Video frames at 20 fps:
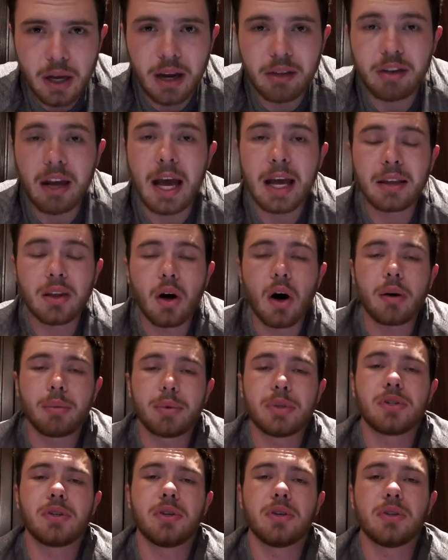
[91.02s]
I've had the
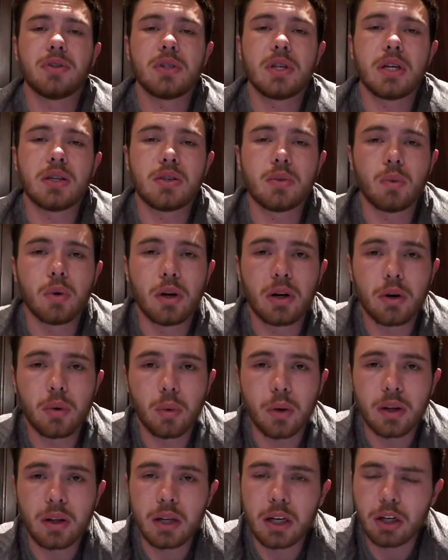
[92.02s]
opportunity to work
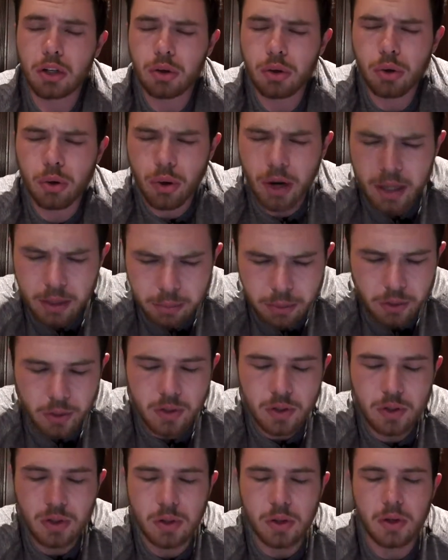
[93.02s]
with incredible
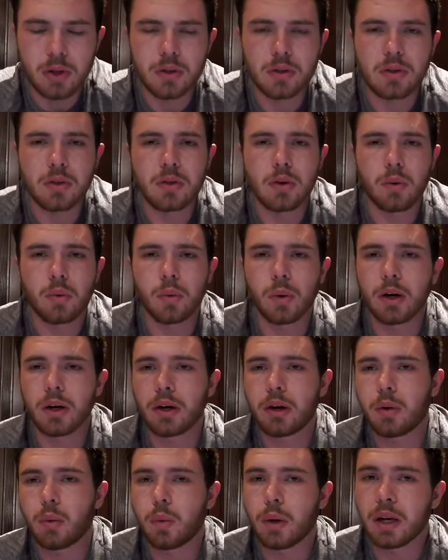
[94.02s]
students,
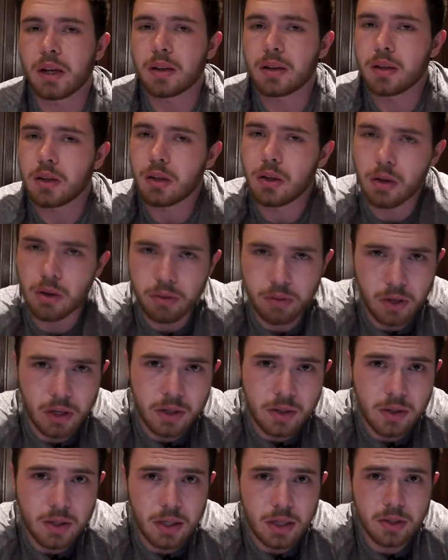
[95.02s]
work with
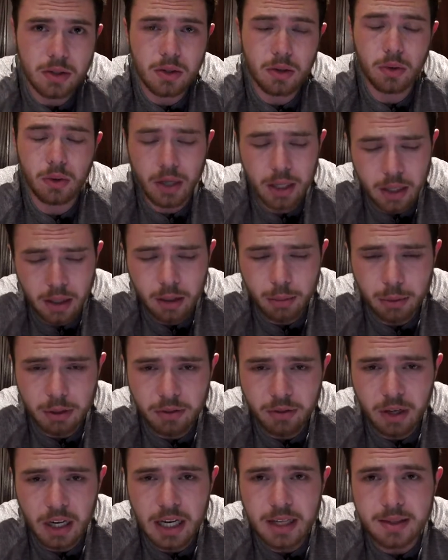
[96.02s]
universities, curriculum
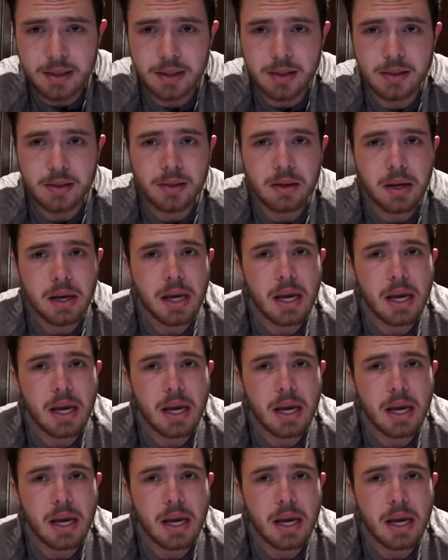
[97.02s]
advisors,